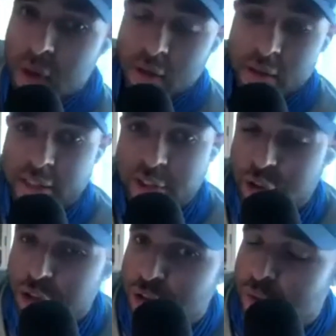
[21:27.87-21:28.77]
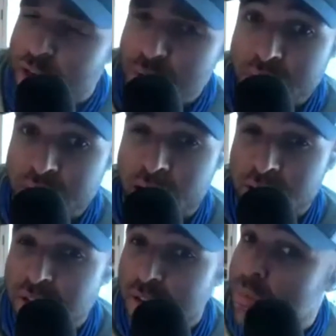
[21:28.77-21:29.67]
that's true. I do want to
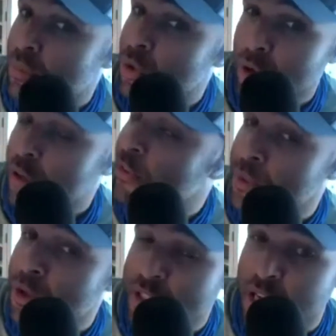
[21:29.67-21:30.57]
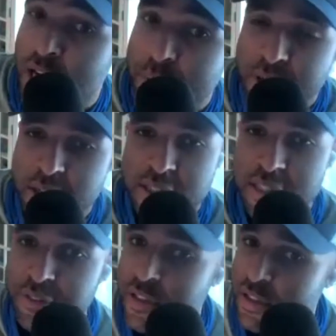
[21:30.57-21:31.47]
ask more from your side because
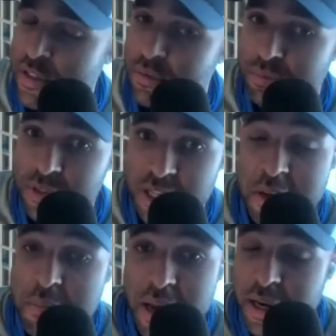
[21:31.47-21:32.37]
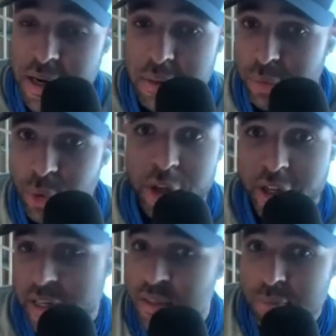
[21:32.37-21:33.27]
even as a teammate and
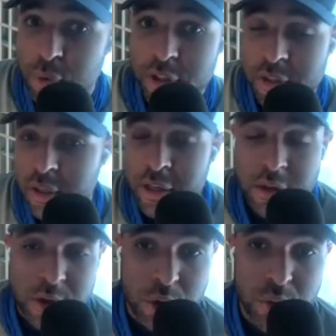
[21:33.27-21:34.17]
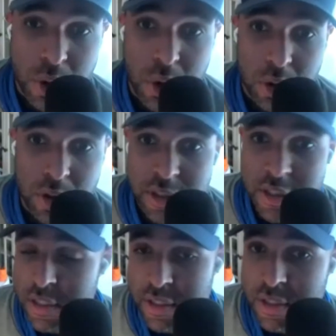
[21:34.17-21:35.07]
employee, it's important. Like your role
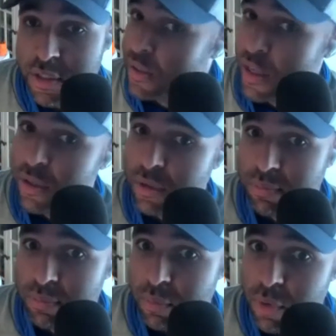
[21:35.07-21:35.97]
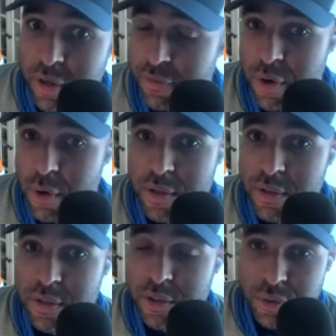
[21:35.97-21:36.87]
is like, what if no
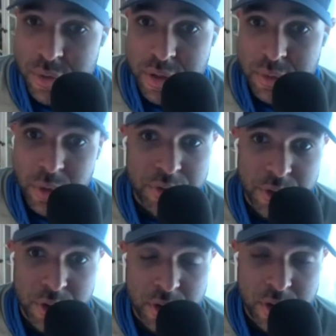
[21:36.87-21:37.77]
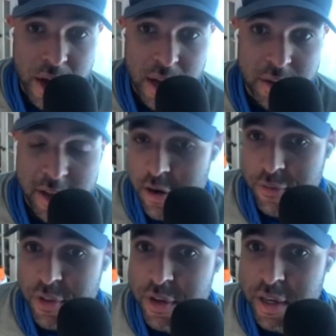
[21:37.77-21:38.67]
one's doing? What if you're not there
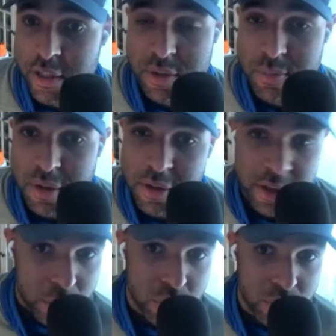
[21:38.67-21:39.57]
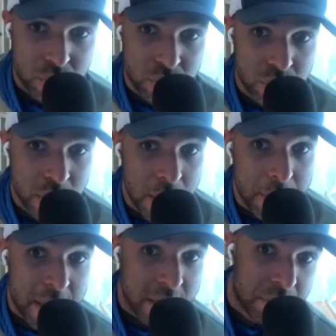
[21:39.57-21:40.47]
for the next month? Like, who
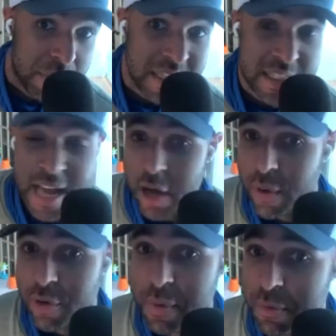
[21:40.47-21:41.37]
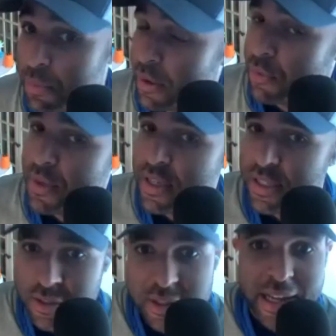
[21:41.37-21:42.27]
picks up the pieces? How do other people pick up the
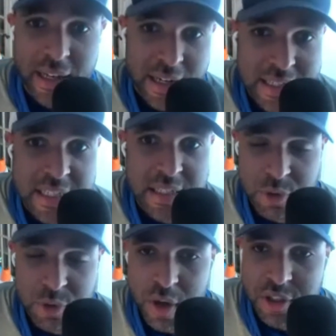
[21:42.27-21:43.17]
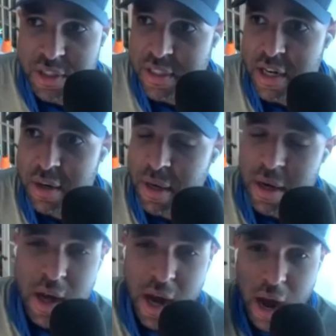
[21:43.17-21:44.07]
pieces? There's like a lot of systems questions there, but
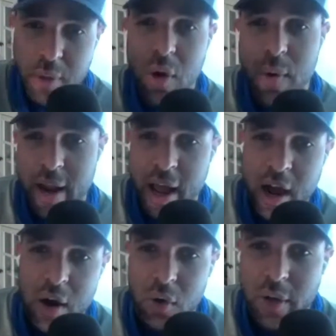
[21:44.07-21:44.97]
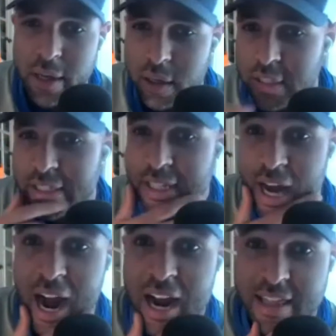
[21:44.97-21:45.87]
I'll go into how like
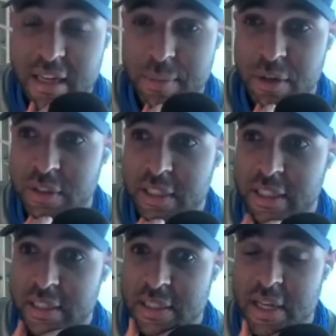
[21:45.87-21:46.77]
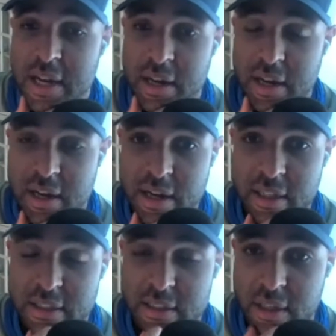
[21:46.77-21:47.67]
I think about things
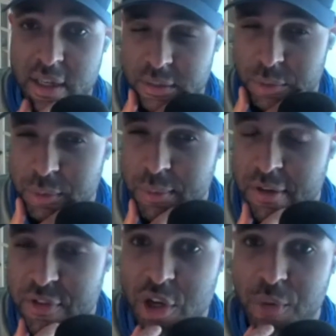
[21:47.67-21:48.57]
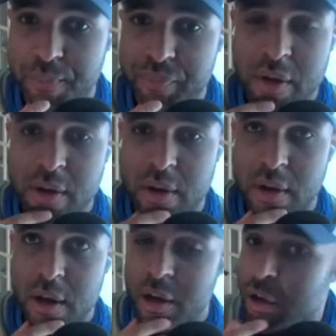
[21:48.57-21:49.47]
at WP Buff. So
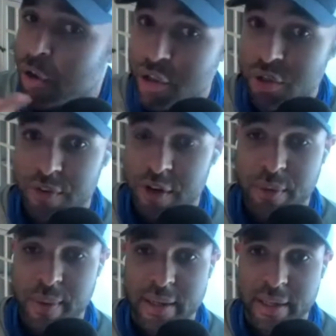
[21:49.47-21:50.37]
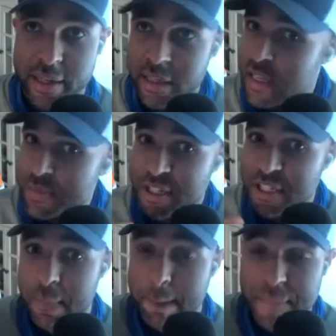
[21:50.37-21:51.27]
you're also very right. Like,
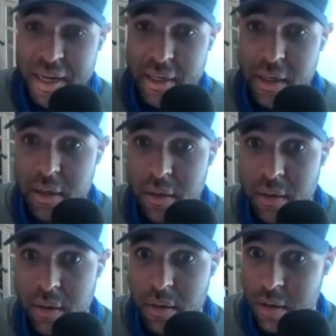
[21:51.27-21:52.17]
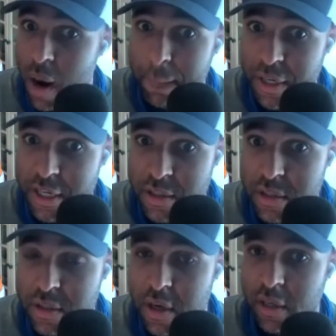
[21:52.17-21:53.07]
especially at big
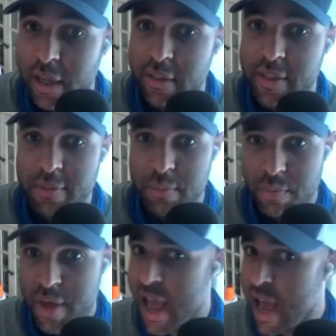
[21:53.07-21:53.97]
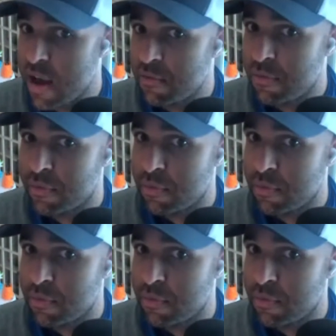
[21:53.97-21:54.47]
companies, like they have